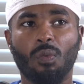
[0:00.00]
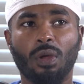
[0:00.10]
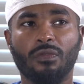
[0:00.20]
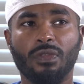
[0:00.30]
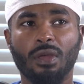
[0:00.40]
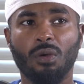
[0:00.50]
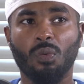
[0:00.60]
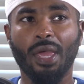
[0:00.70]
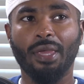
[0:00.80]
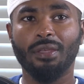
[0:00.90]
one of the
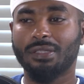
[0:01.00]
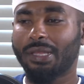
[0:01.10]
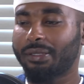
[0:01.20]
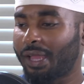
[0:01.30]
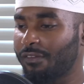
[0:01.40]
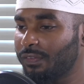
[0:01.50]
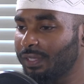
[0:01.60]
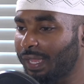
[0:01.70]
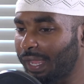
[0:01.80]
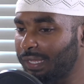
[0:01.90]
ways that I feel
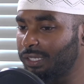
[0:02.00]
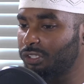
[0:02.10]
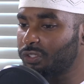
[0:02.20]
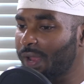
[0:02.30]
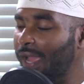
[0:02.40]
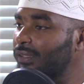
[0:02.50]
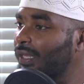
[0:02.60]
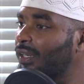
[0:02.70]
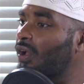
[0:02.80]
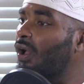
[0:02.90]
like I can interact
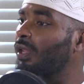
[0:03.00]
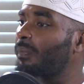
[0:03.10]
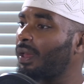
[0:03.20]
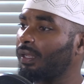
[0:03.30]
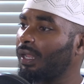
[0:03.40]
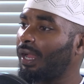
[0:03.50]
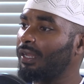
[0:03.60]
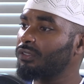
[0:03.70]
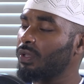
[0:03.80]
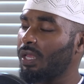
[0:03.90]
and call upon Allah
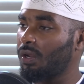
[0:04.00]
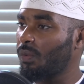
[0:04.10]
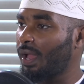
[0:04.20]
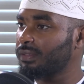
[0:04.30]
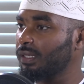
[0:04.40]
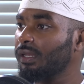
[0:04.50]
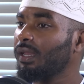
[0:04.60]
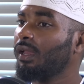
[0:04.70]
Azza wa Jal Al-Wasi'